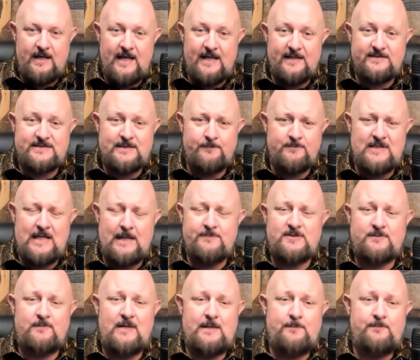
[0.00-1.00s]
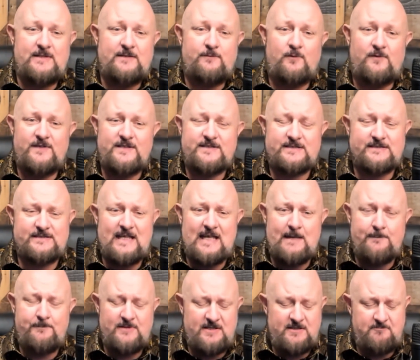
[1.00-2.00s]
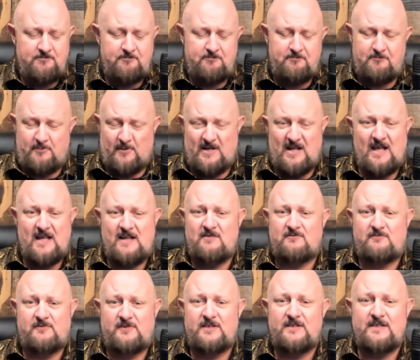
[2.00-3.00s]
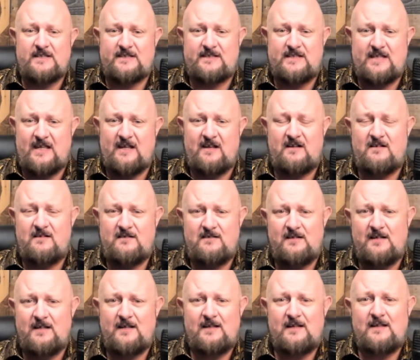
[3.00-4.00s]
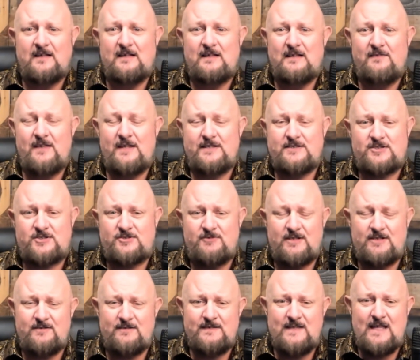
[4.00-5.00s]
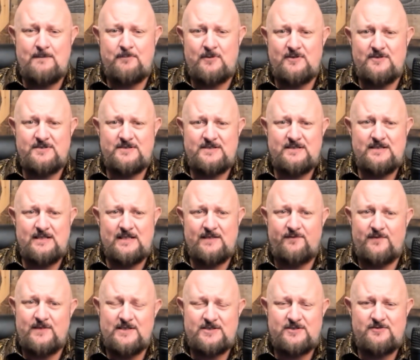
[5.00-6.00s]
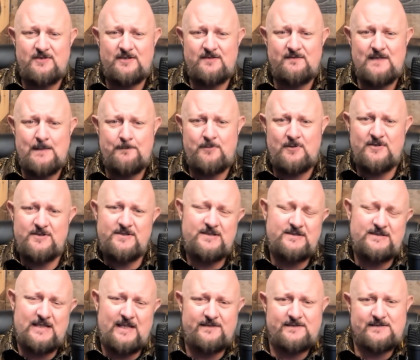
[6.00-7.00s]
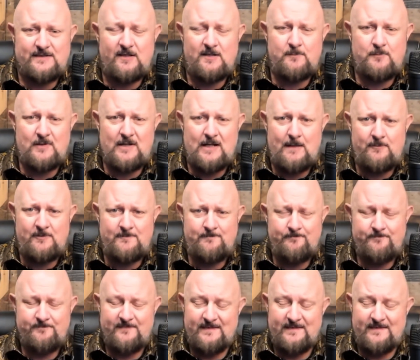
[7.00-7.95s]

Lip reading: And sometimes it might be, well, this is happening, but I don't really care that it's triggering that person. And if it is triggering that person, that's their problem.